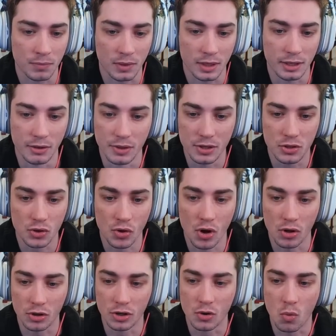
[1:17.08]
You know, these are
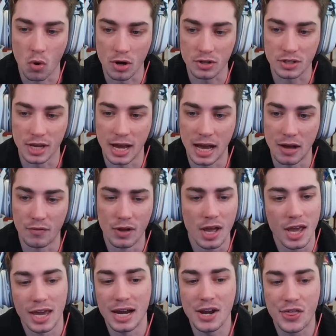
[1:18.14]
all good quirks to have.
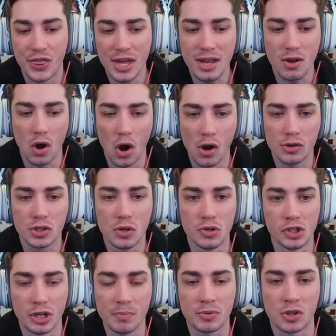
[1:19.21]
And I think also
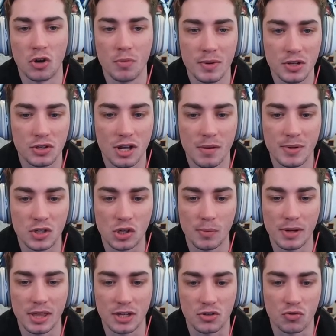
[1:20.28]
Jim Thome is going to be
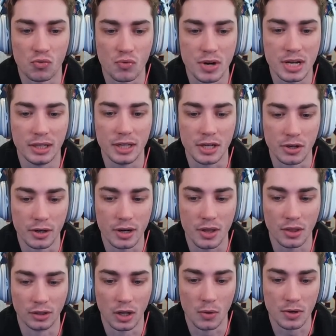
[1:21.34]
somebody that's really good on
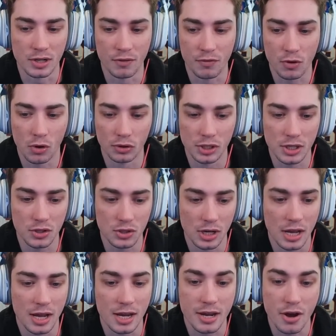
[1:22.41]
the lower difficulties.
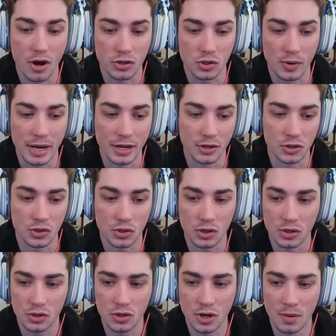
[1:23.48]
He also has
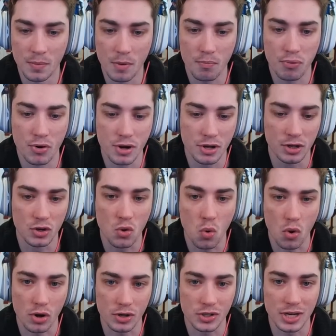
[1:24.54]
some pretty good
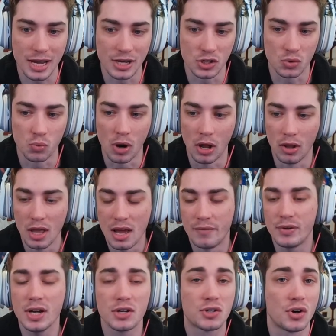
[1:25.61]
quirks as well. If
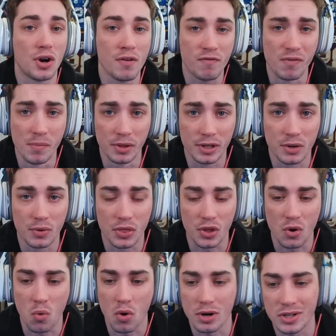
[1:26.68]
you guys are unfamiliar with the
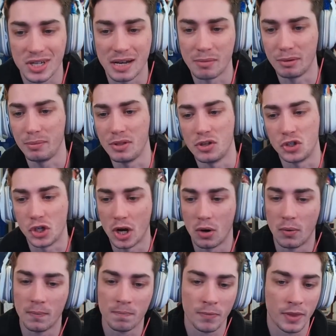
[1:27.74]
quirks in MLB The
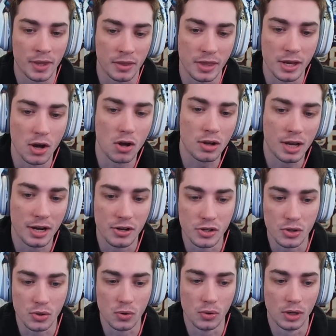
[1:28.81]
Show, they all kind of
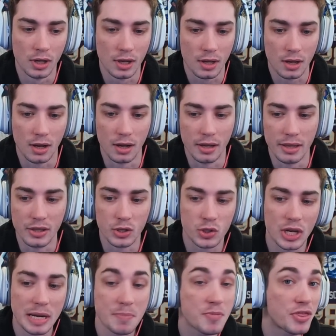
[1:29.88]
do the
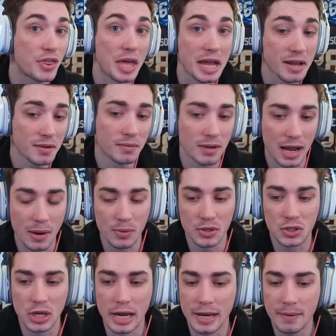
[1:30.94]
same thing, I would
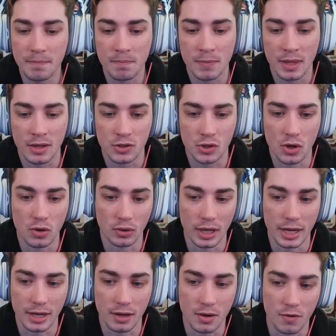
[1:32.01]
say. So,
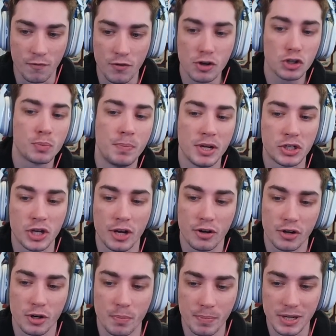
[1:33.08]
like, first pitch hitter,
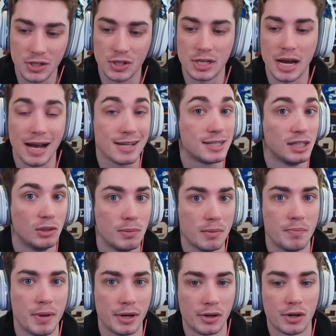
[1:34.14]
your PCI is a little bit
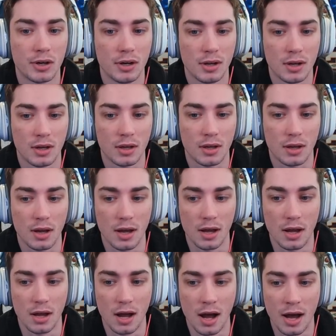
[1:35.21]
bigger
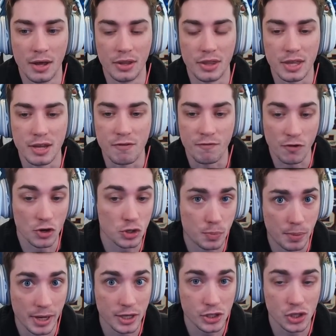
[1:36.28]
on the first
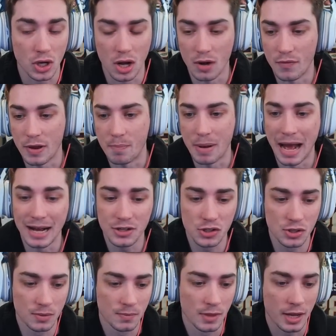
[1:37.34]
pitch of
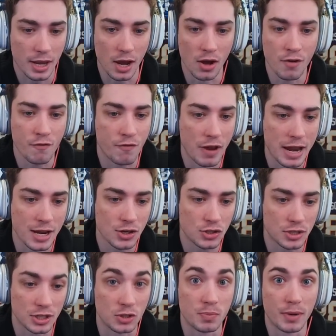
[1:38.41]
at-bats.
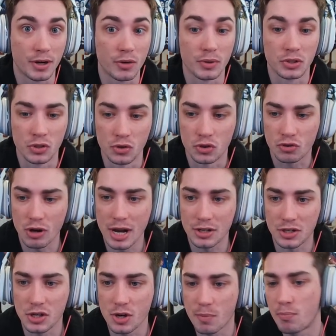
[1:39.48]
Unfazed, it's bigger with 2
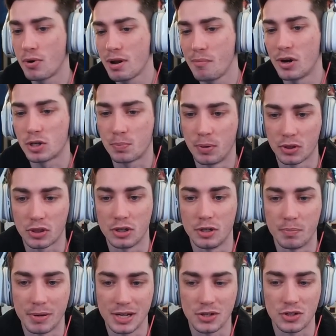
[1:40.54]
strikes. And you can pretty much put the
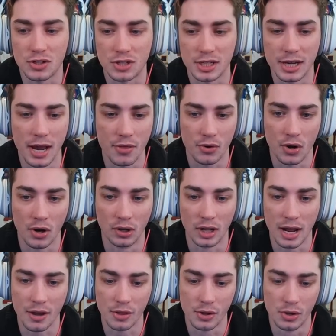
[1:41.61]
pieces together on a
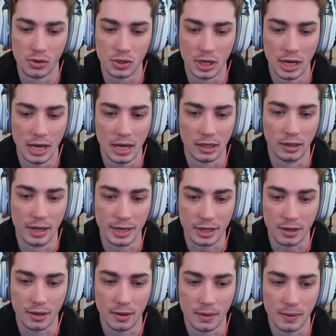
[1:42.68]
lot of those. Like,